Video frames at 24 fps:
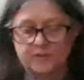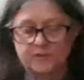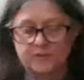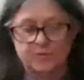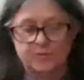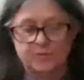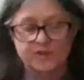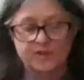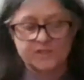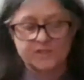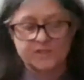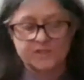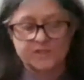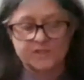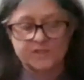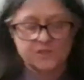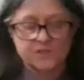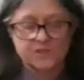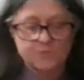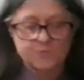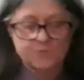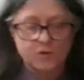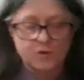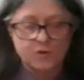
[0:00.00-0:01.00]
present this
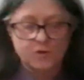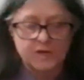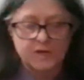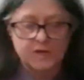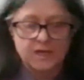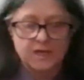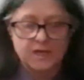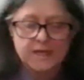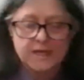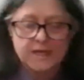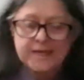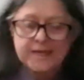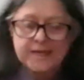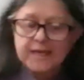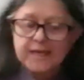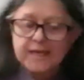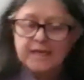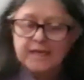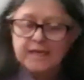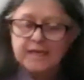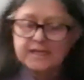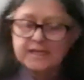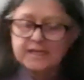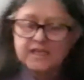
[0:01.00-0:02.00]
morning
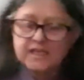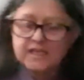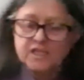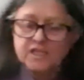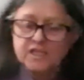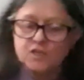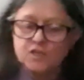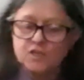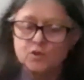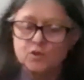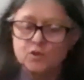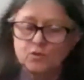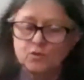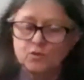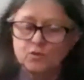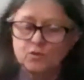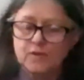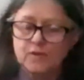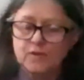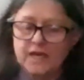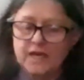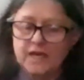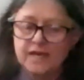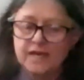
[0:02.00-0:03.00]
and any who
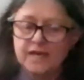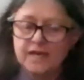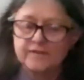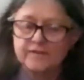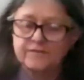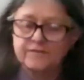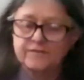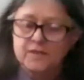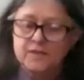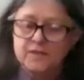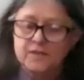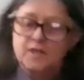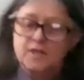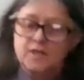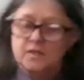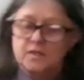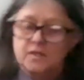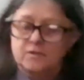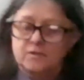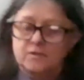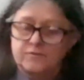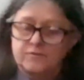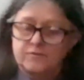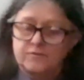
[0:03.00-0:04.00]
have
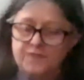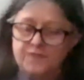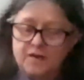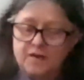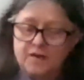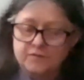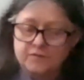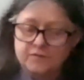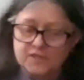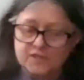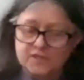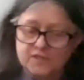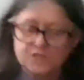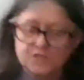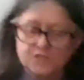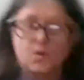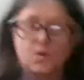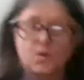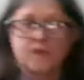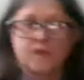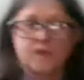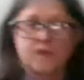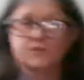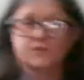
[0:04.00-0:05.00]
found us
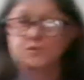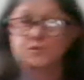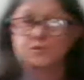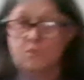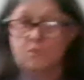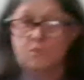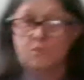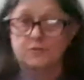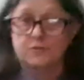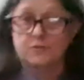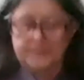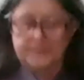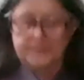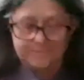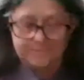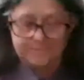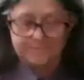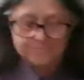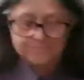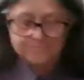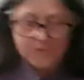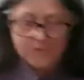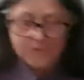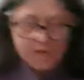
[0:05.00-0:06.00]
while scrolling.
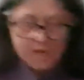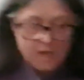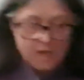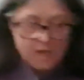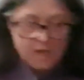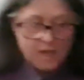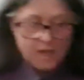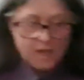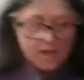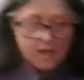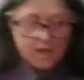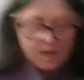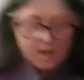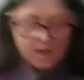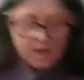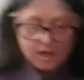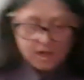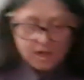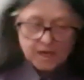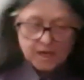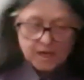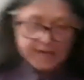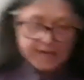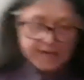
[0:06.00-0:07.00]

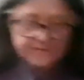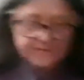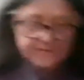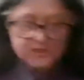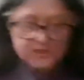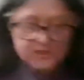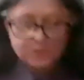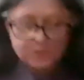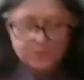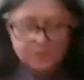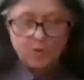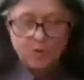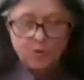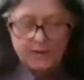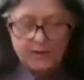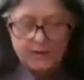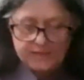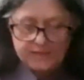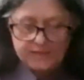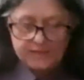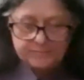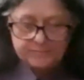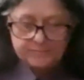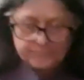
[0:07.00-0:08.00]
At this
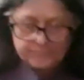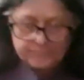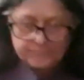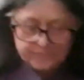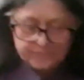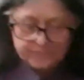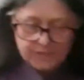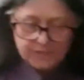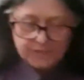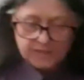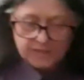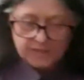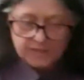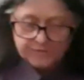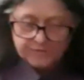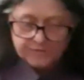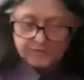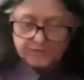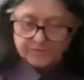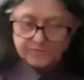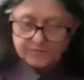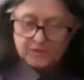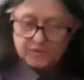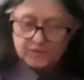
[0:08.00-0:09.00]
point, if
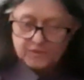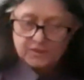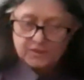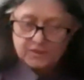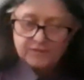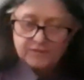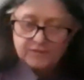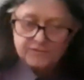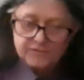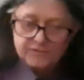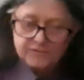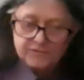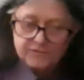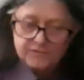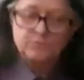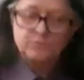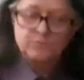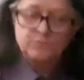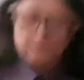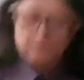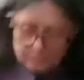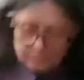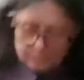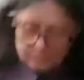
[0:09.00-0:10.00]
you
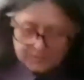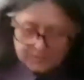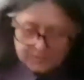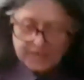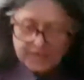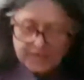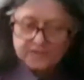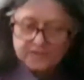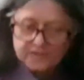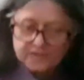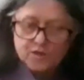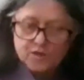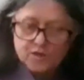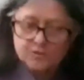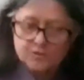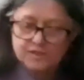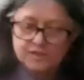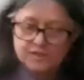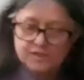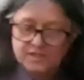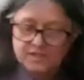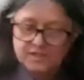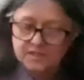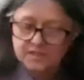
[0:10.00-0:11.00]
had
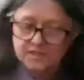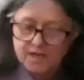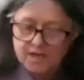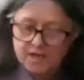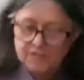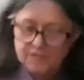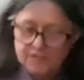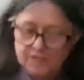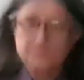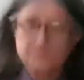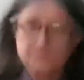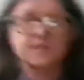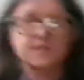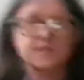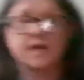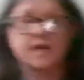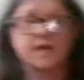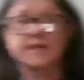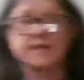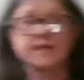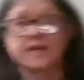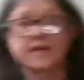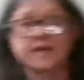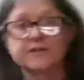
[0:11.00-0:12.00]
noticed the title
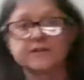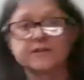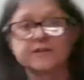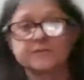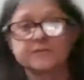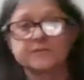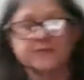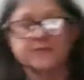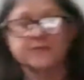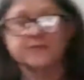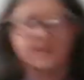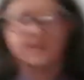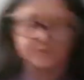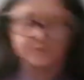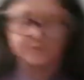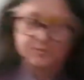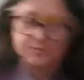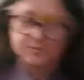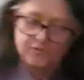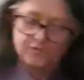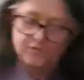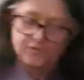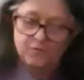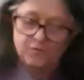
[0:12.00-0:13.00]
slide, that was
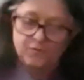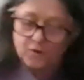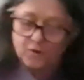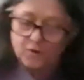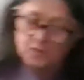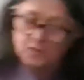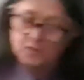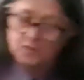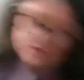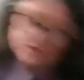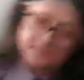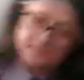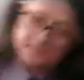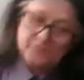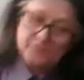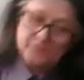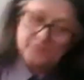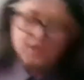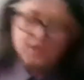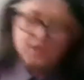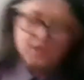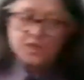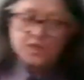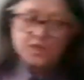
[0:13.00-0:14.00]
before, but
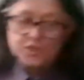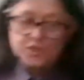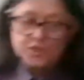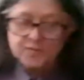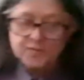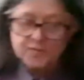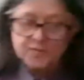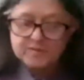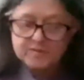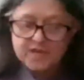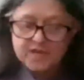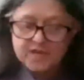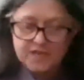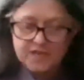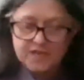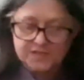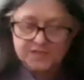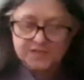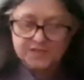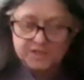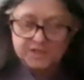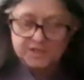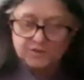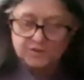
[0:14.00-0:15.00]
you may be
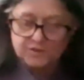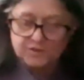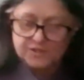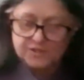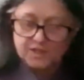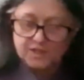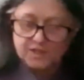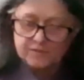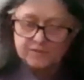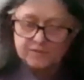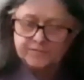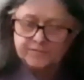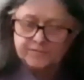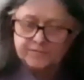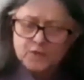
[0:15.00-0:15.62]
asking yourself,